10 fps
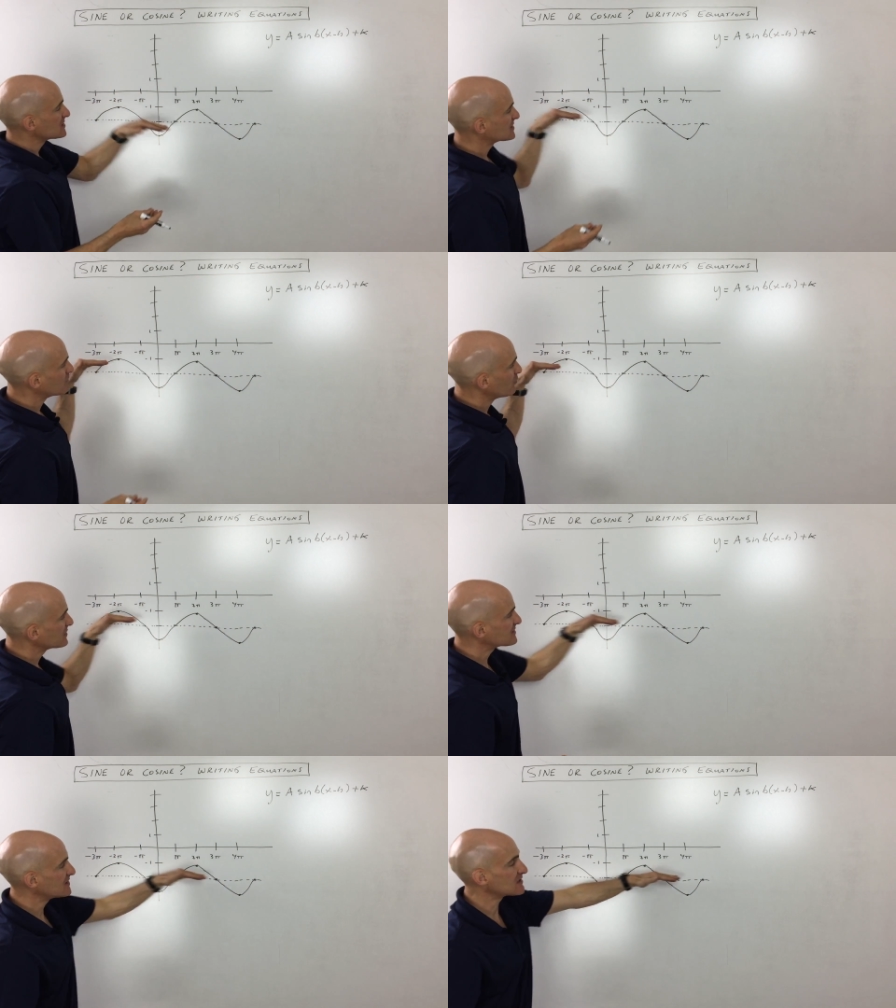
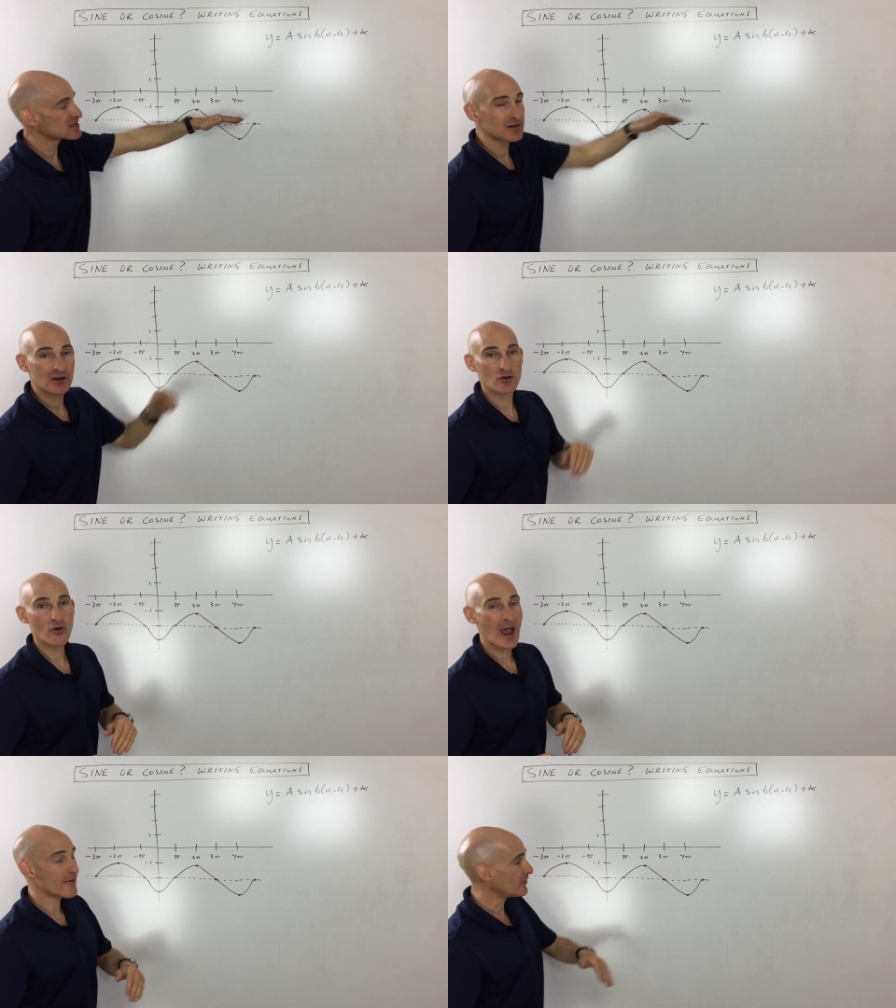splits this
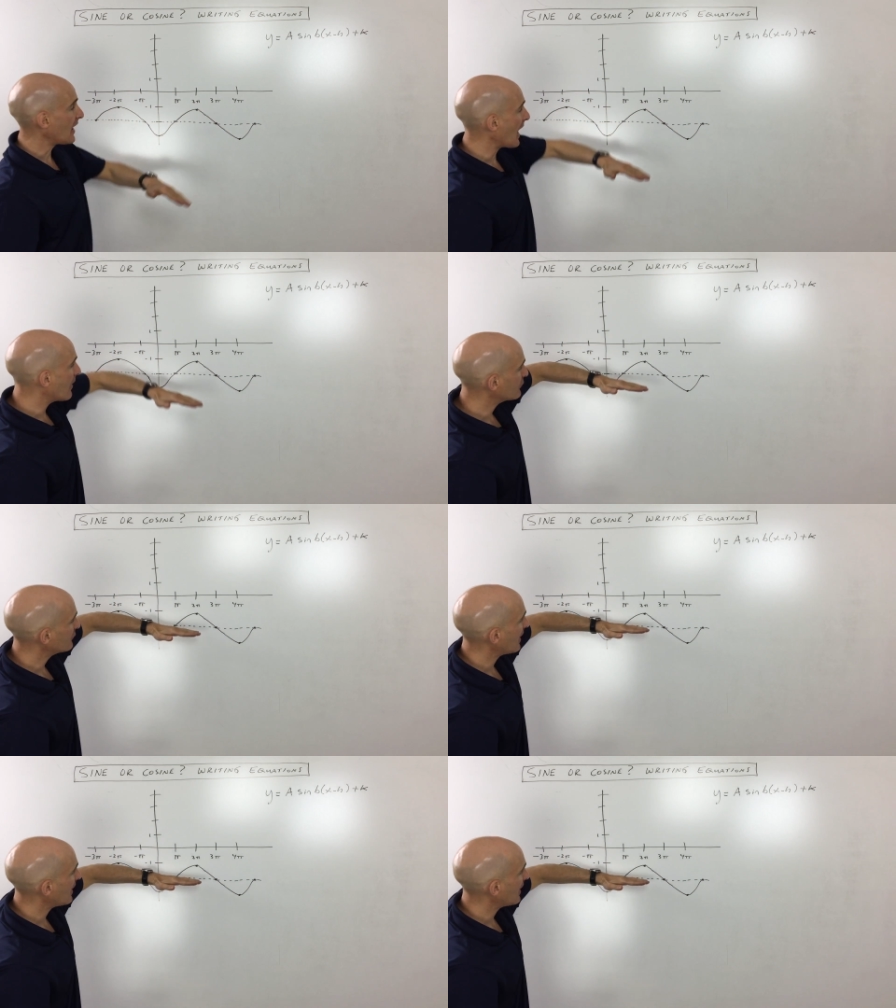graph in half. You've